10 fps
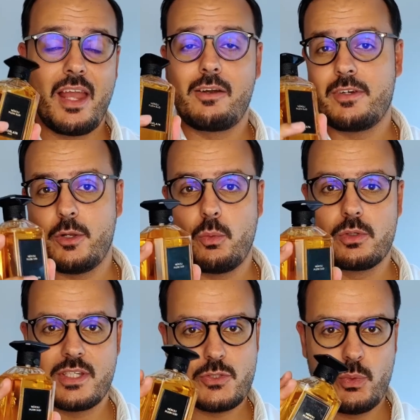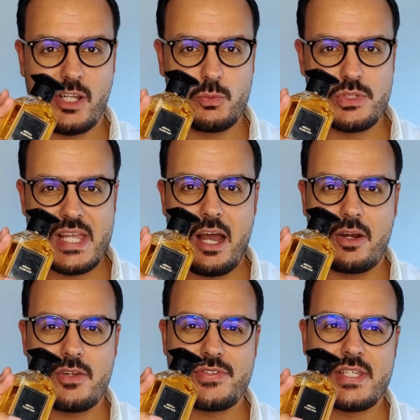I already wore this when it was
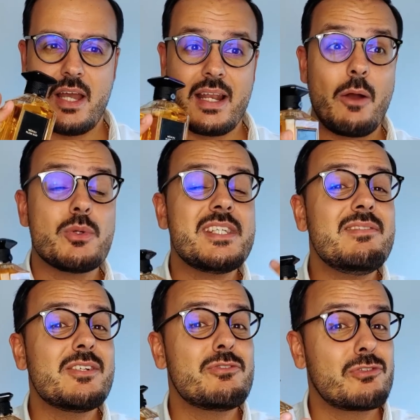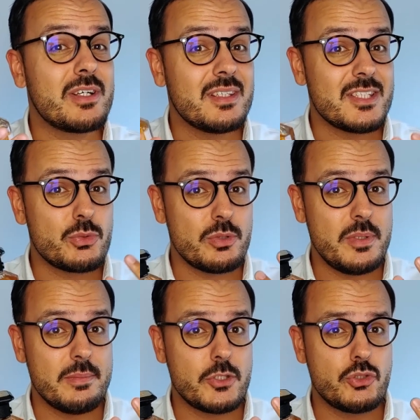hot outside. I was even afraid that this would
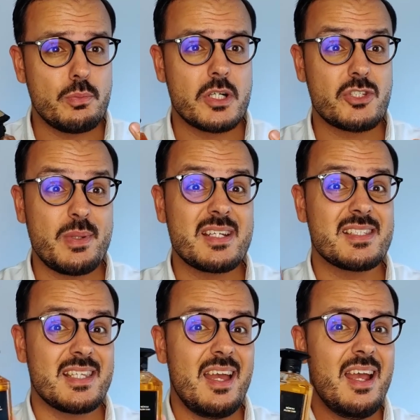be a bit too much, because